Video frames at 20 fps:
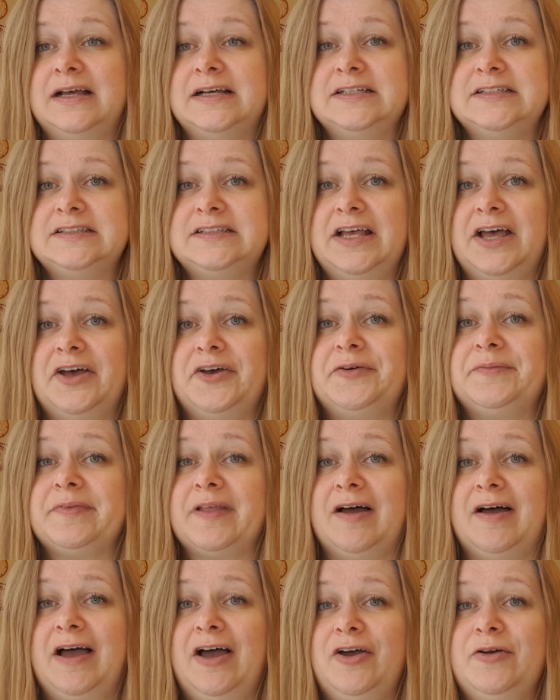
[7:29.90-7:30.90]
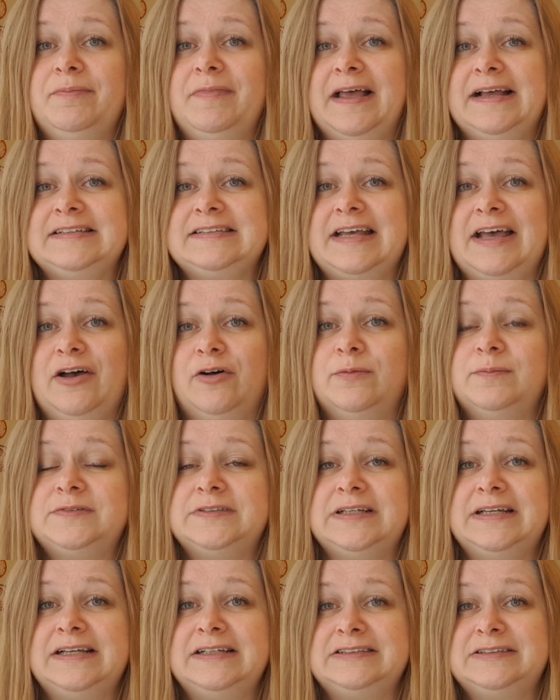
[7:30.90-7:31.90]
So I hope that's
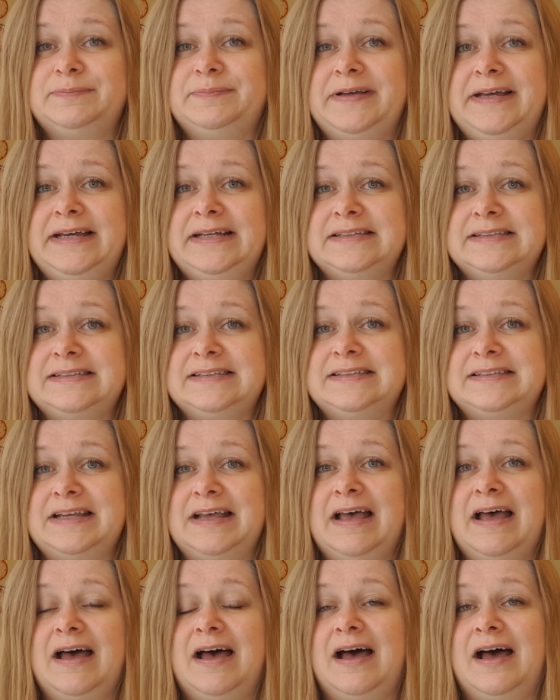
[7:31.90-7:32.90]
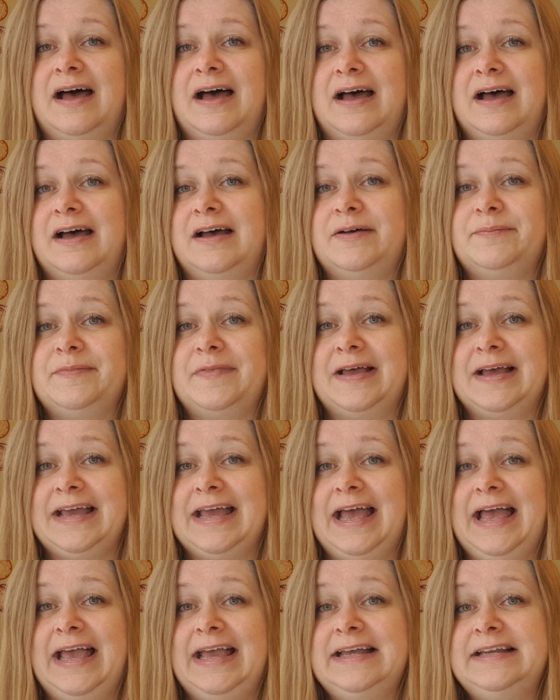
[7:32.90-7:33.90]
helped a little bit.
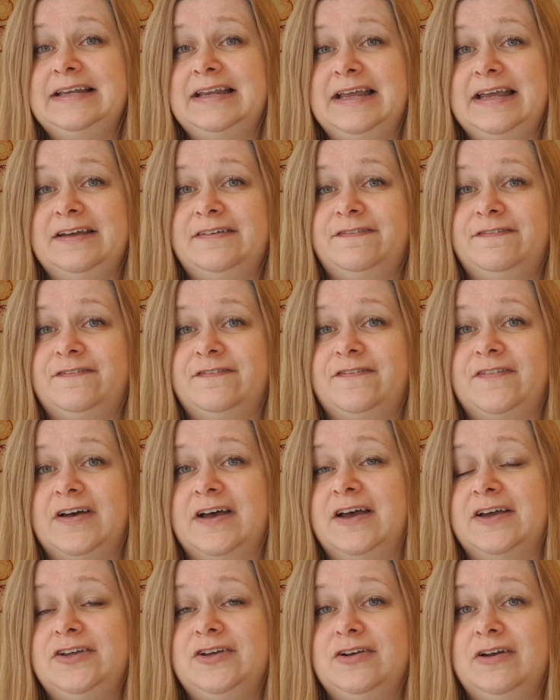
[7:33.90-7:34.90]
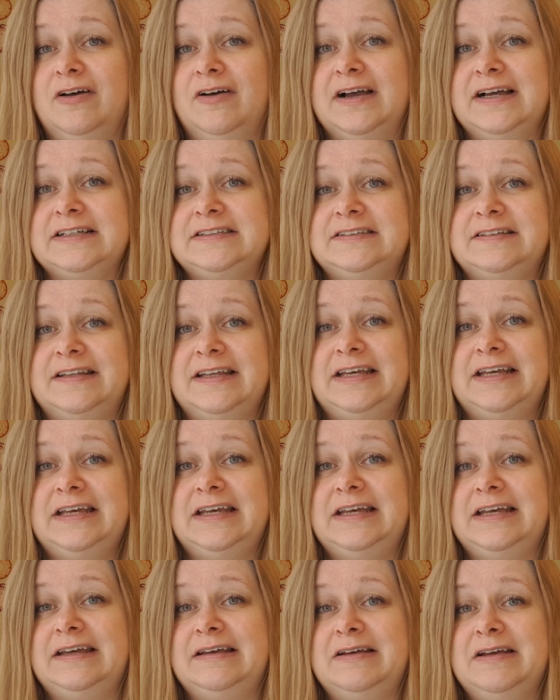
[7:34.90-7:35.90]
Again, if you liked
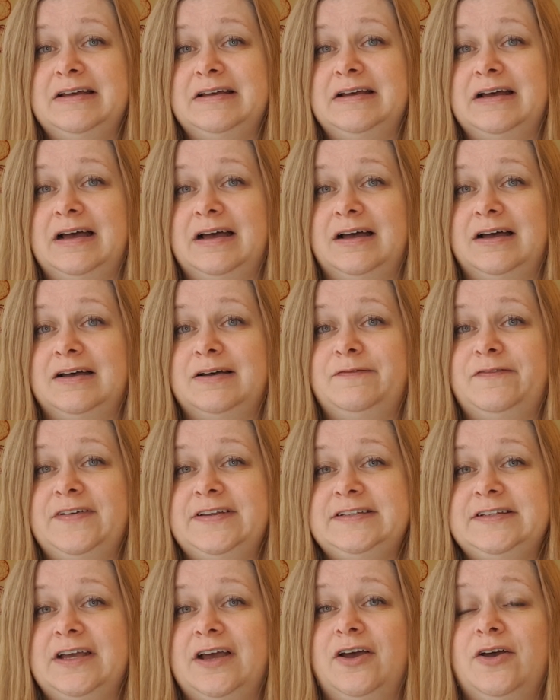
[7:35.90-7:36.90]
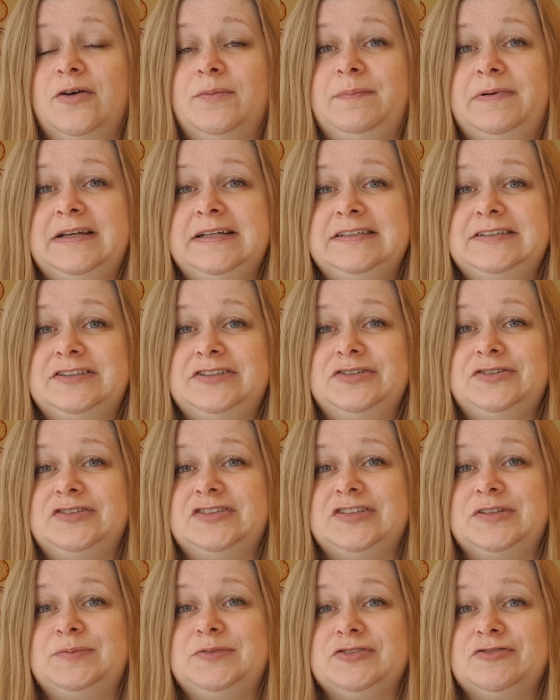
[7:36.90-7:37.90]
the video, please do
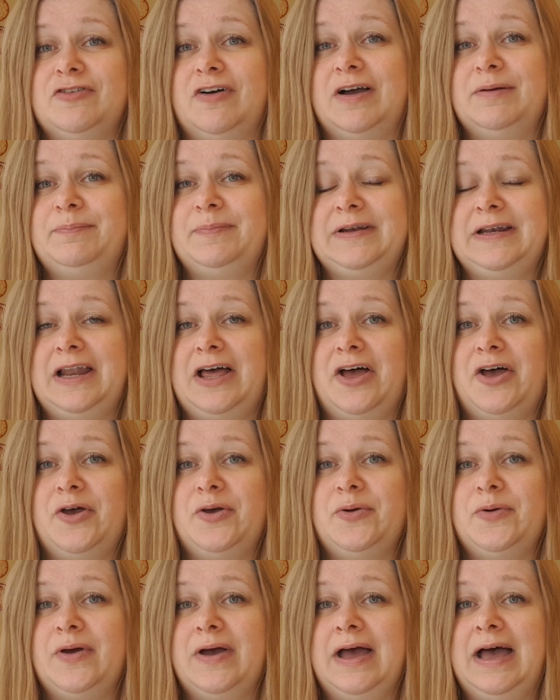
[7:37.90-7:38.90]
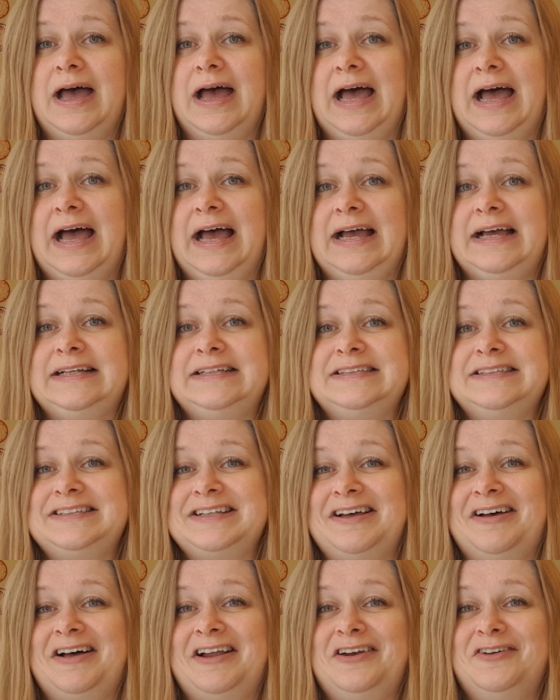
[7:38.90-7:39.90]
subscribe below, and
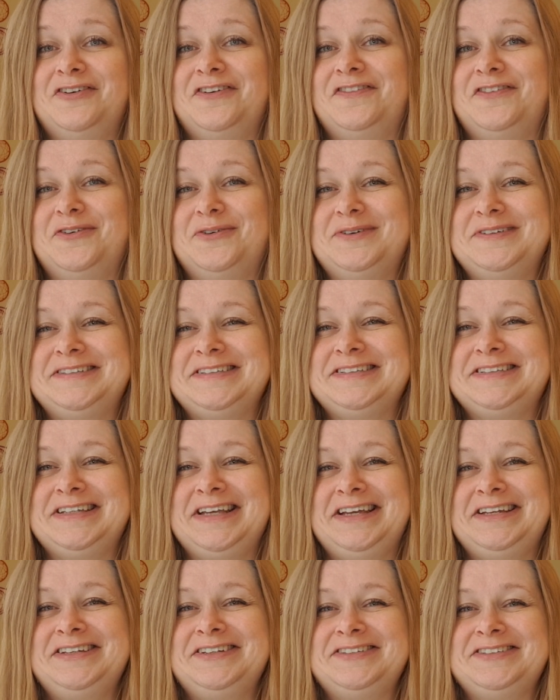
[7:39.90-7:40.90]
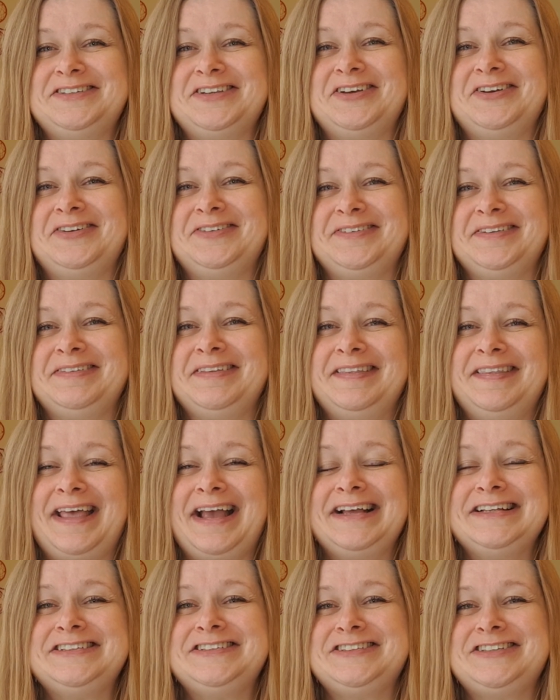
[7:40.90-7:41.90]
I look forward to seeing you soon.
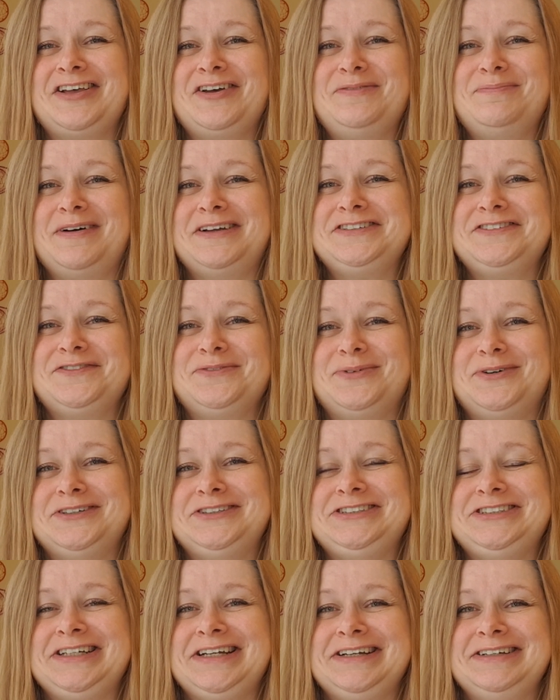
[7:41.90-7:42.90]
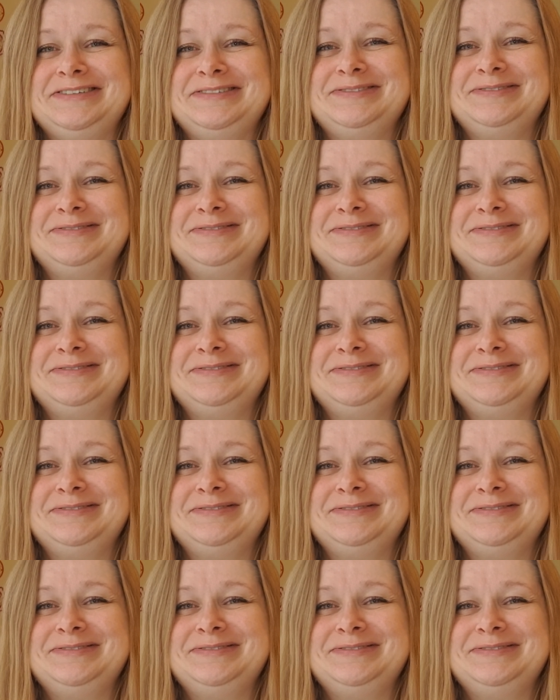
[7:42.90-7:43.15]
Thanks so much for watching.